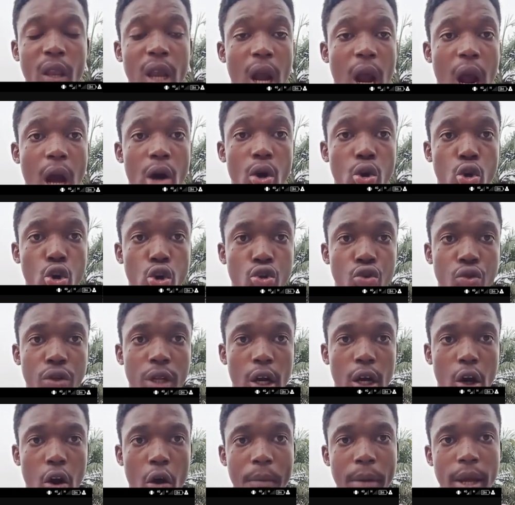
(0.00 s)
I'll go through the
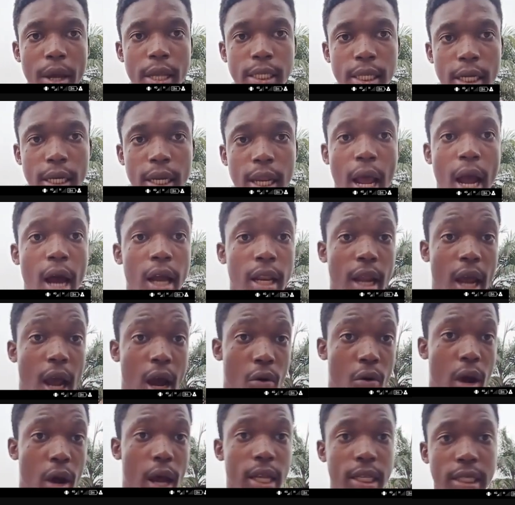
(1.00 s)
comments, and
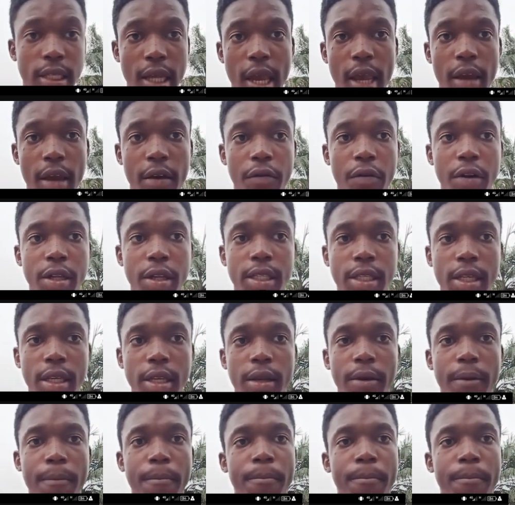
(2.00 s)
I'll answer everything.